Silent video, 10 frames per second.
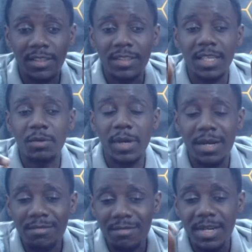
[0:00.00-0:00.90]
they were
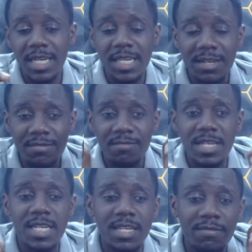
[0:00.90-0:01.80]
really,
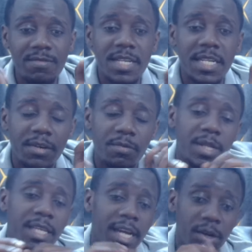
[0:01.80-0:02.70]
really, really,
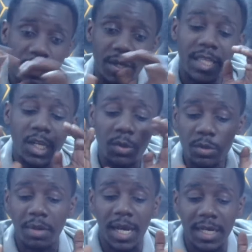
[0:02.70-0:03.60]
really annoying. They
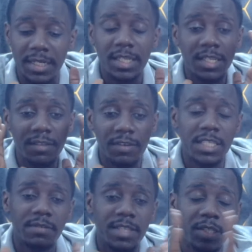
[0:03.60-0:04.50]
looked bad
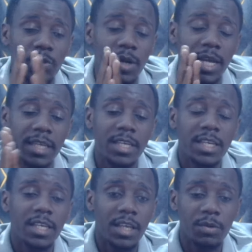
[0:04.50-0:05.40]
defensively. That's why
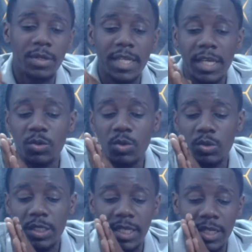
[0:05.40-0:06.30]
they went ahead to
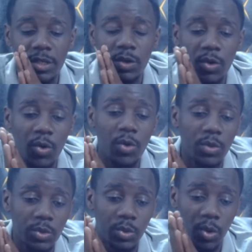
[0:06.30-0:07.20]
concede all
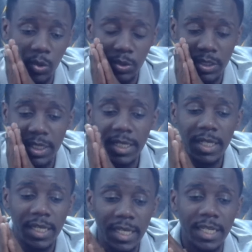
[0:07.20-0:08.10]
those goals
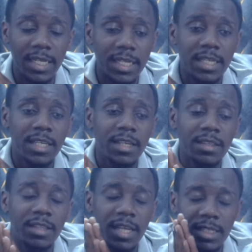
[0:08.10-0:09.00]
in
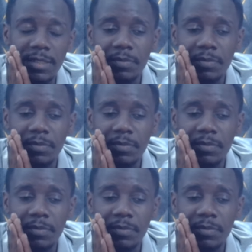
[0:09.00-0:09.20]
that